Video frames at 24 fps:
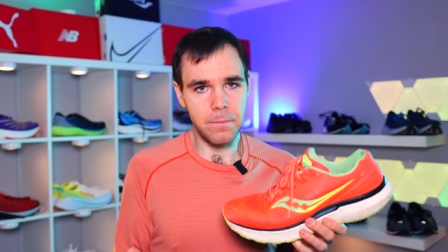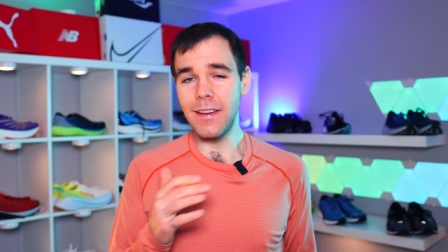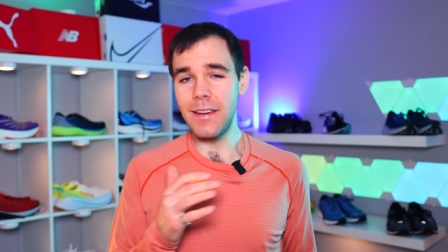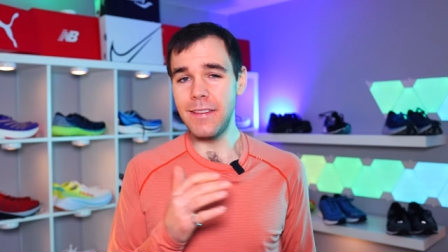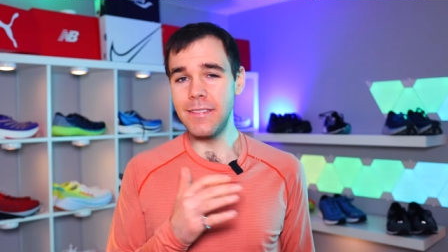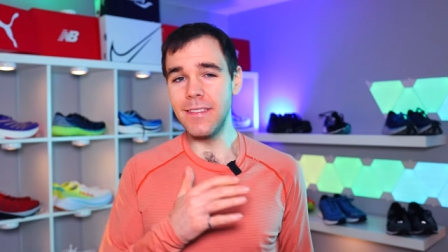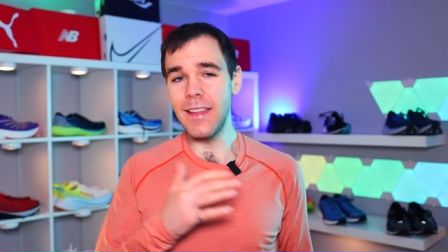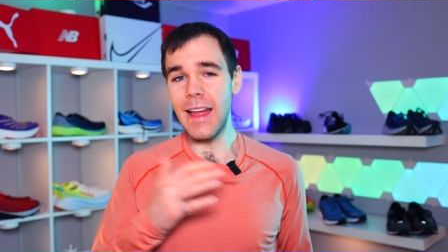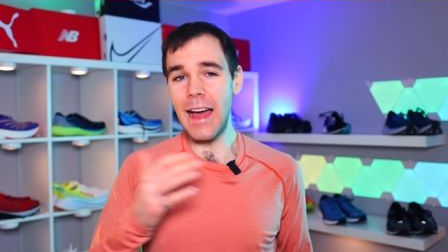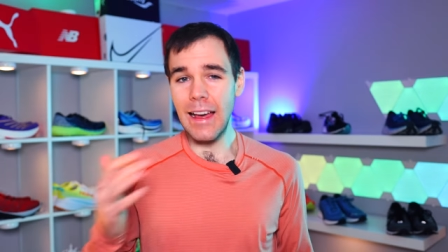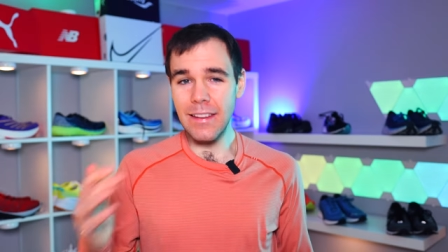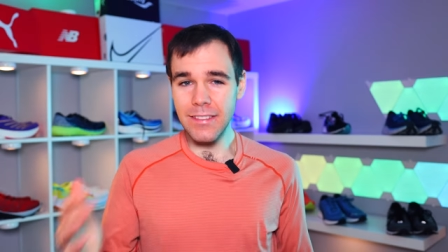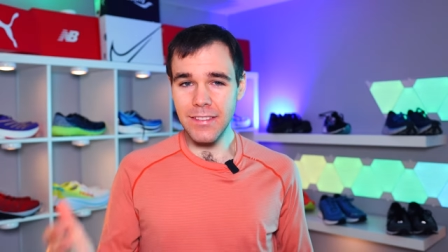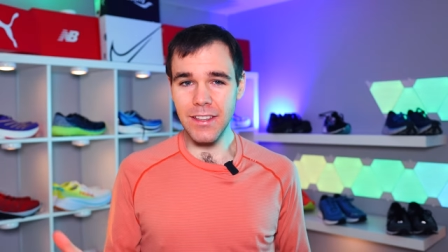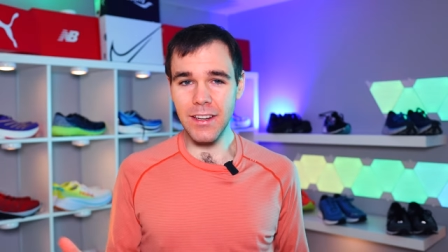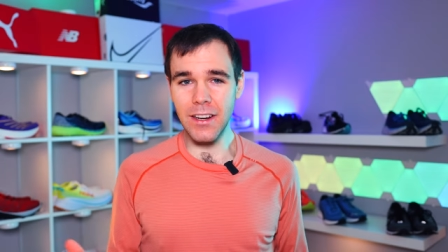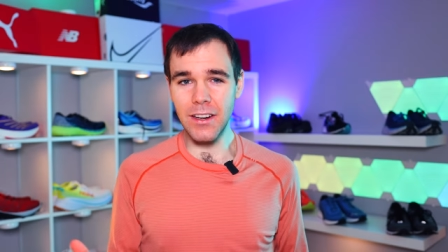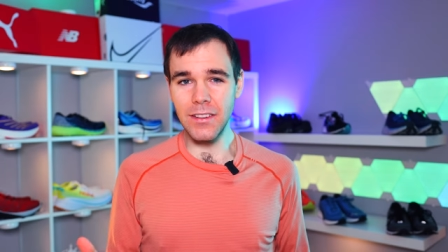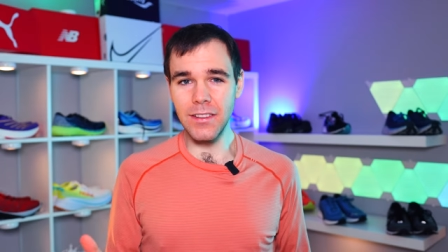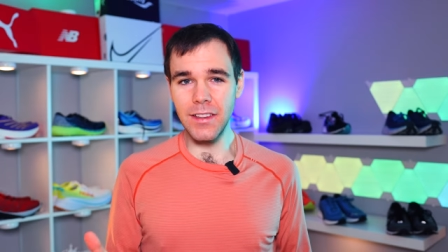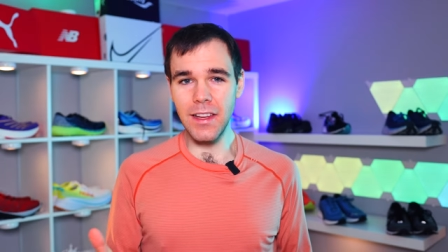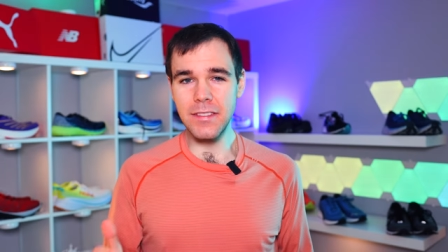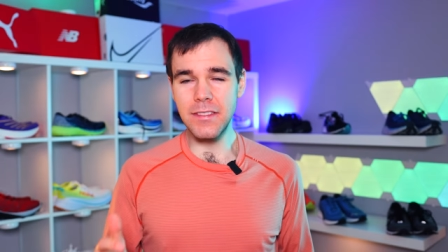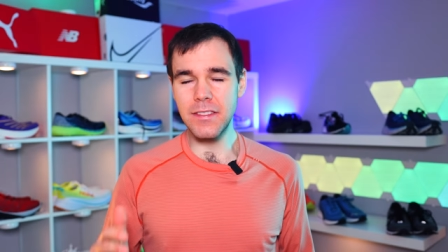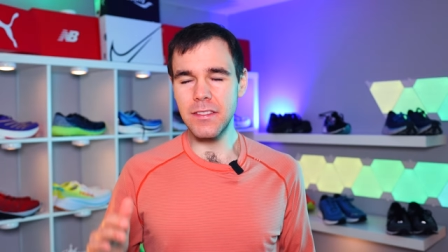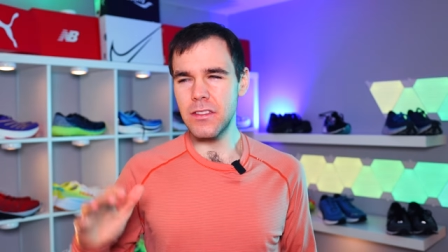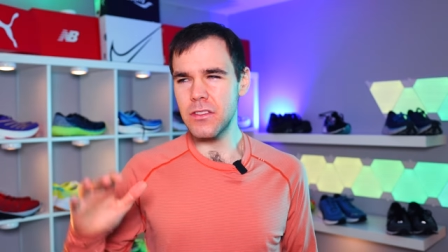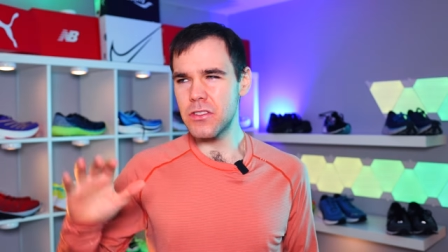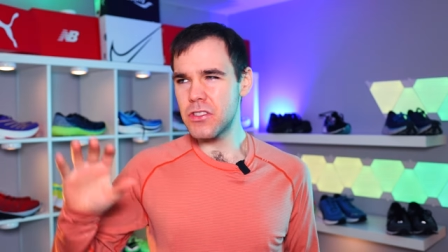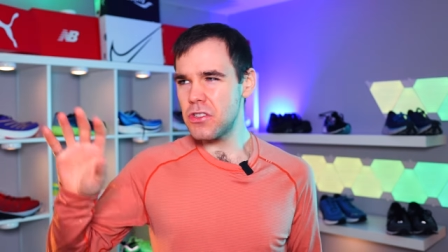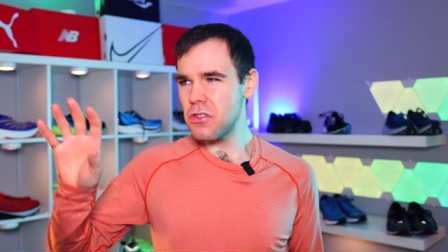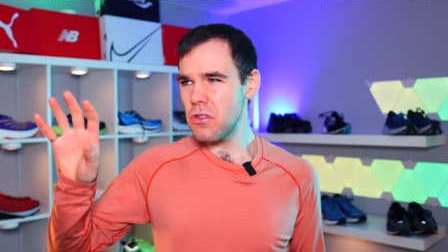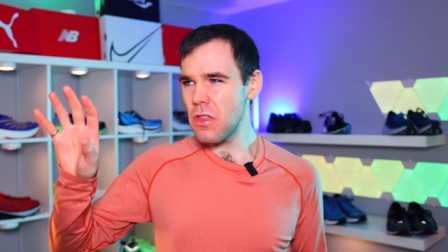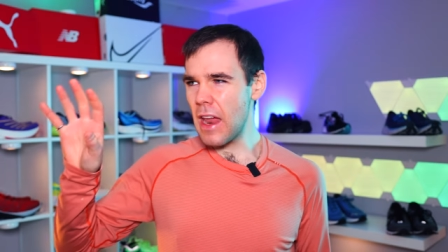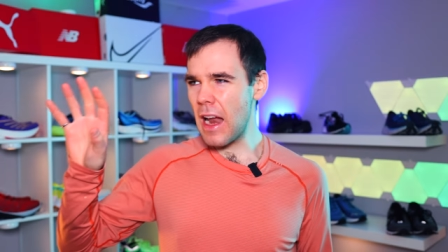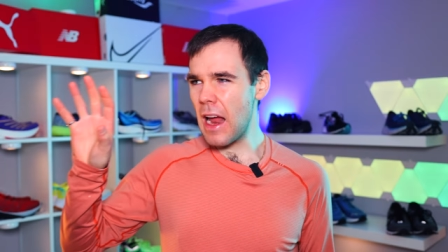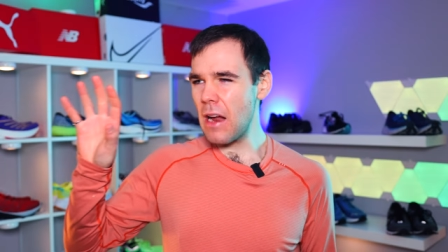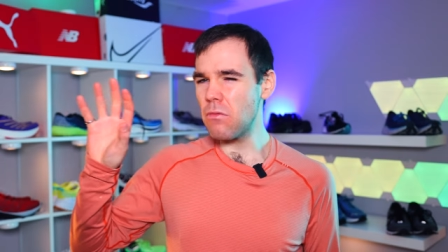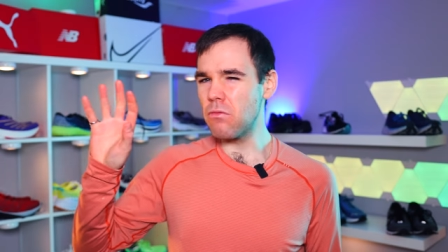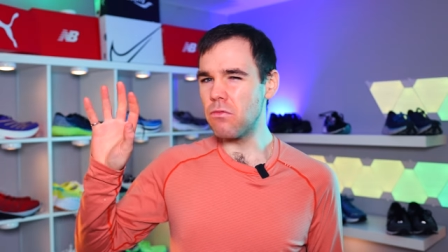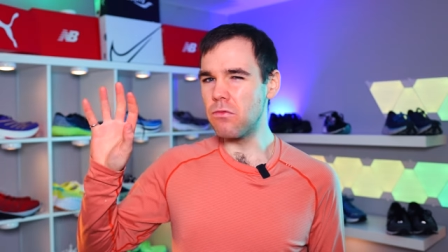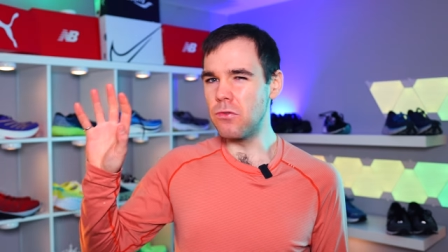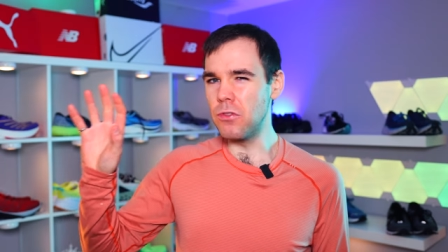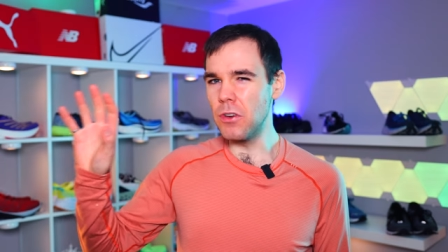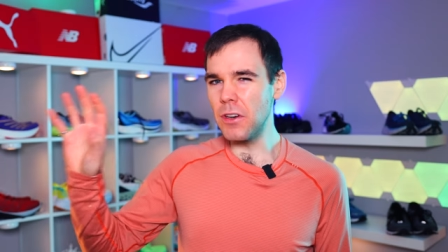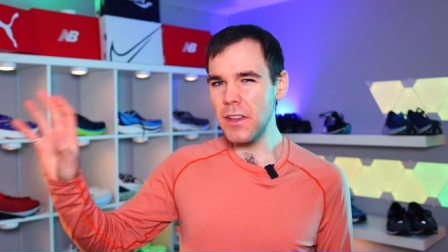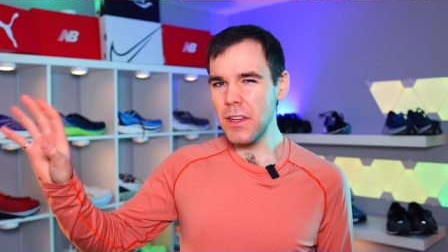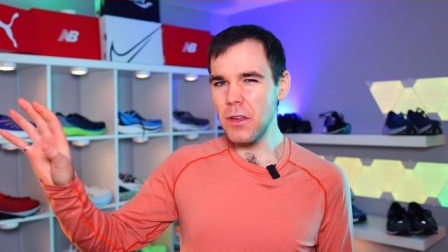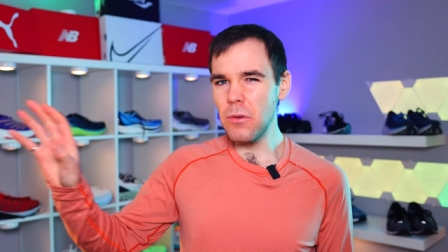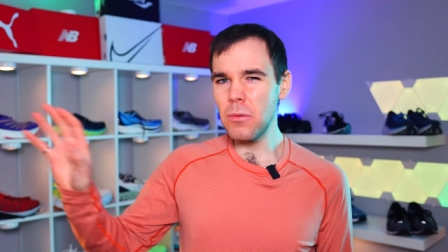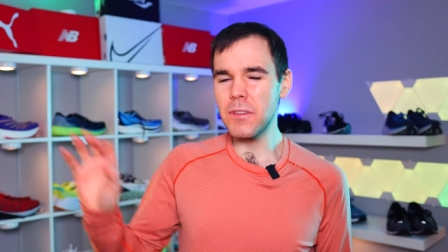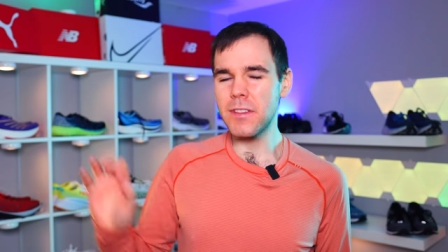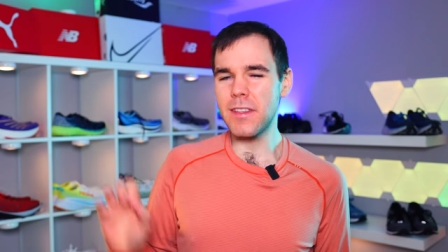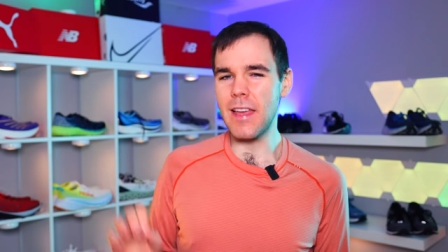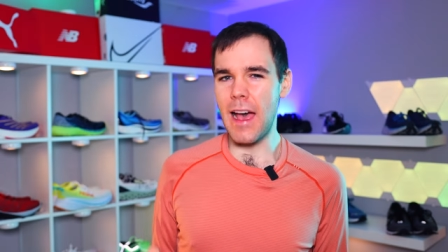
And last on our list is a shoe that I really was